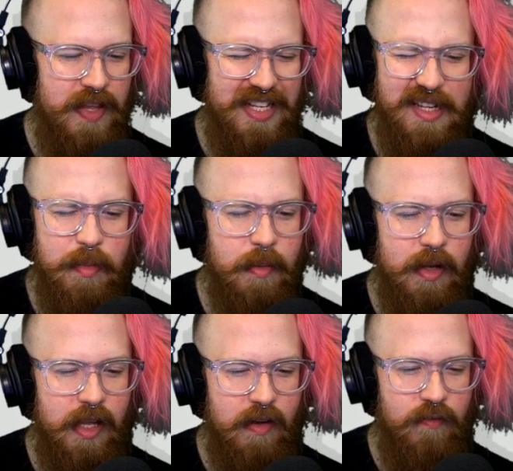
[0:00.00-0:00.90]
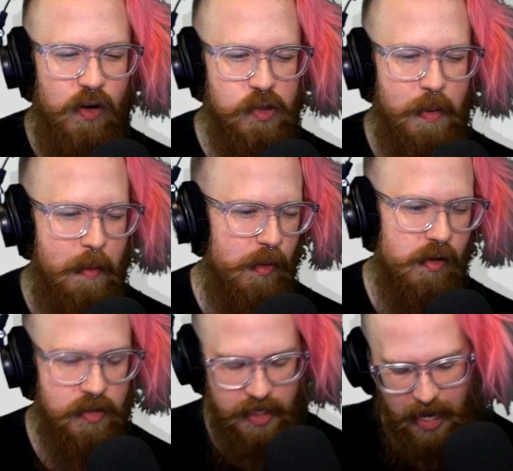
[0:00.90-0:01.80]
Something about like false
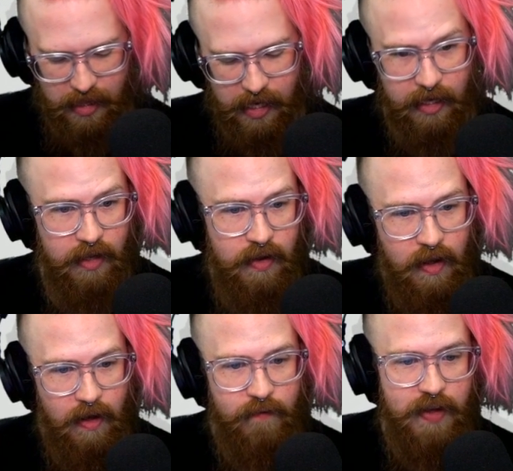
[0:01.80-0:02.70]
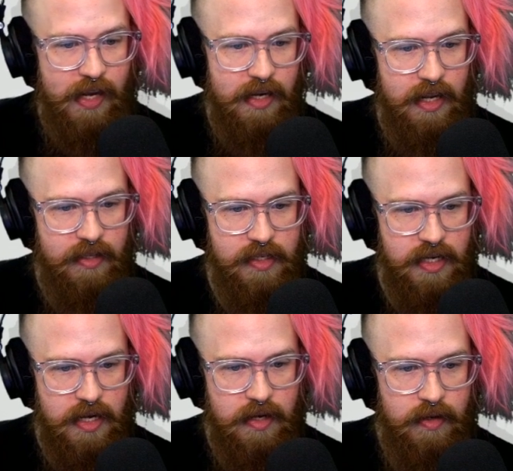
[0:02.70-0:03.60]
papers. Yeah, like a fake
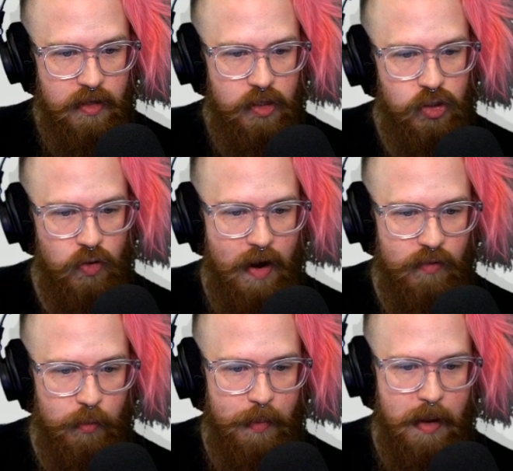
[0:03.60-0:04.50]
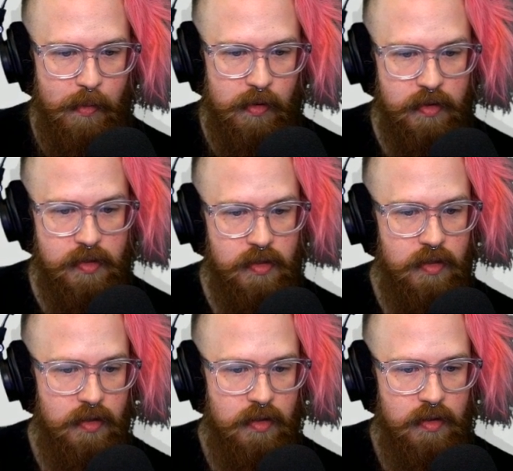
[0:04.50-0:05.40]
identity, travel papers,
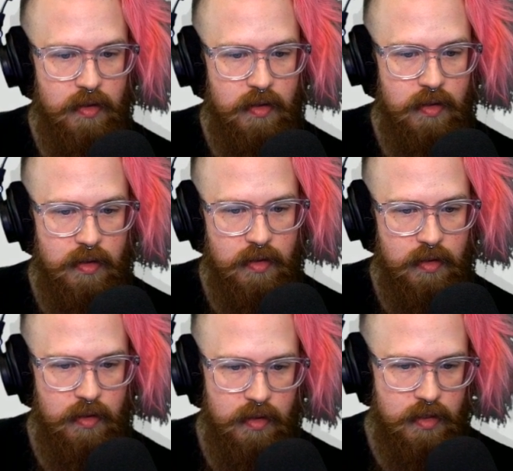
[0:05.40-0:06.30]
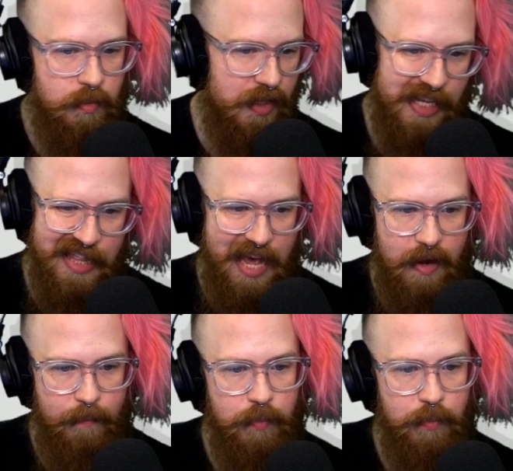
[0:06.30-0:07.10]
something like that.